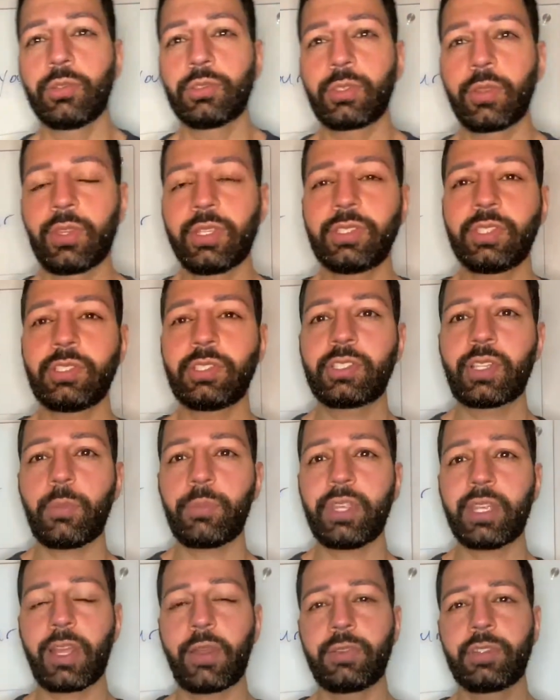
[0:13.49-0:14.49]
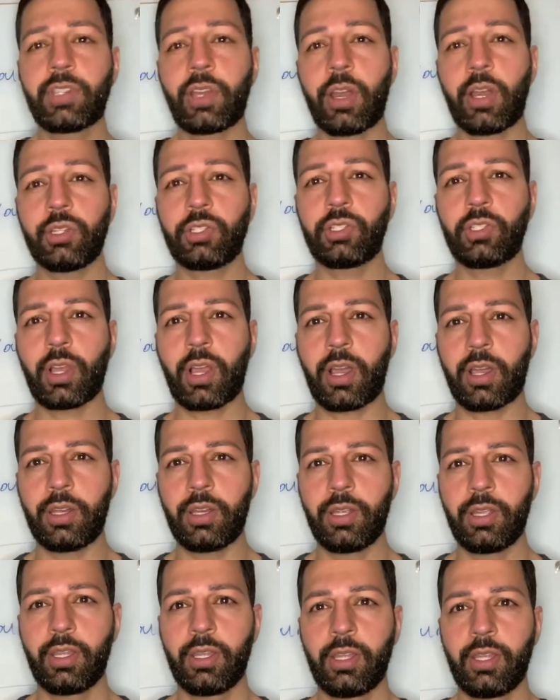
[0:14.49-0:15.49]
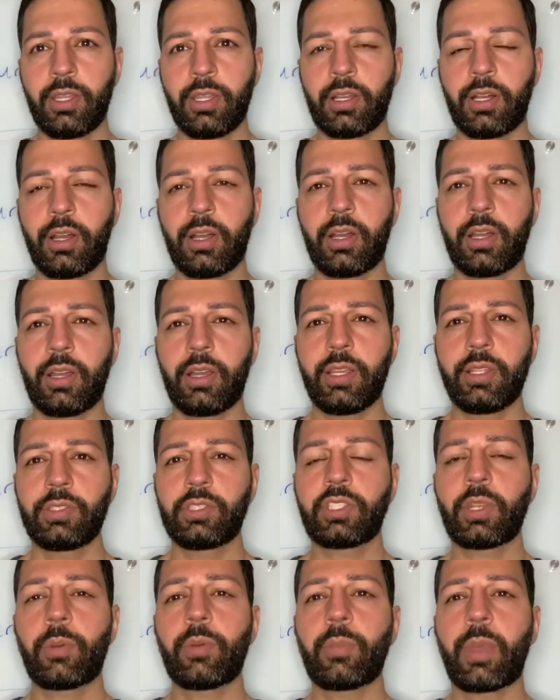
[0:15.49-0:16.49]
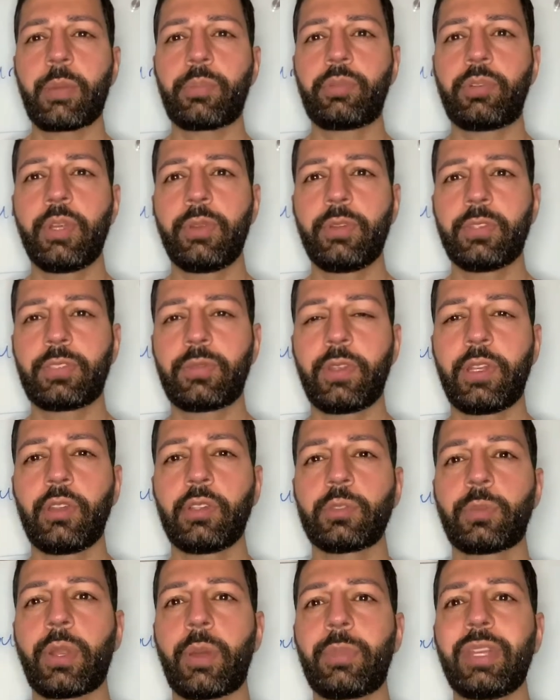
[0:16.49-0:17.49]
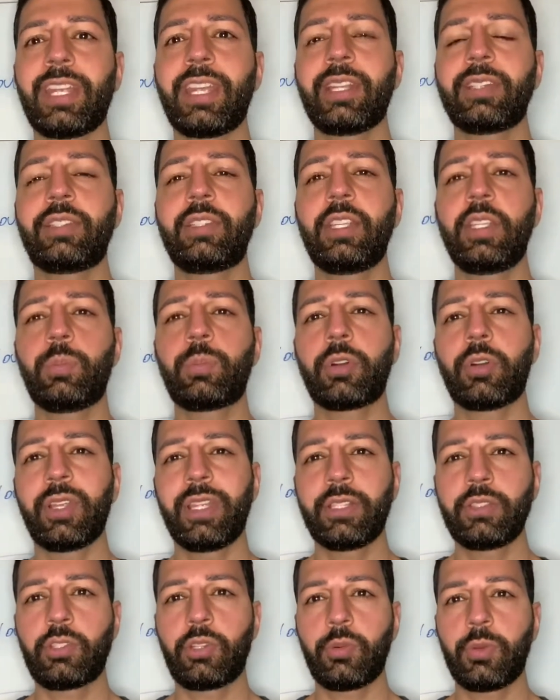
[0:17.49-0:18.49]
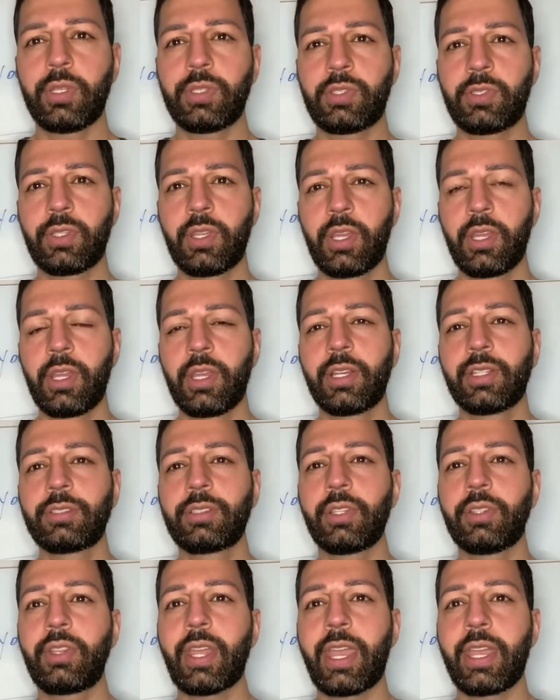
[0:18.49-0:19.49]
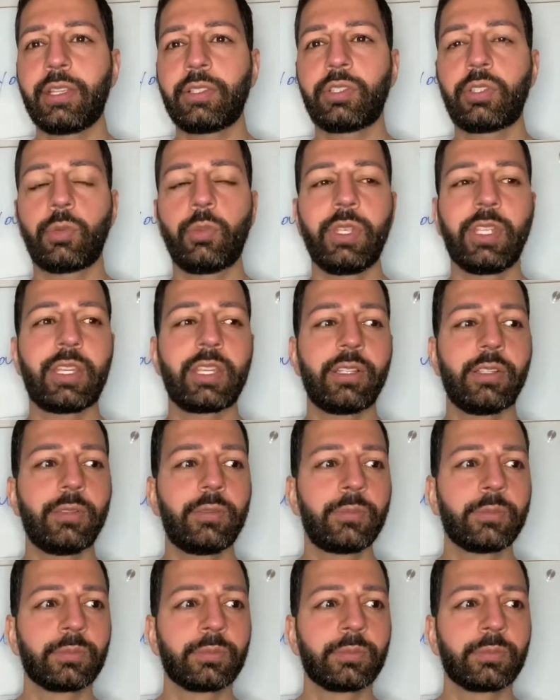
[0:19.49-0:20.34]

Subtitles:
So this is something I've touched on in some of my previous videos, but I'm gonna get deeper into it today so we can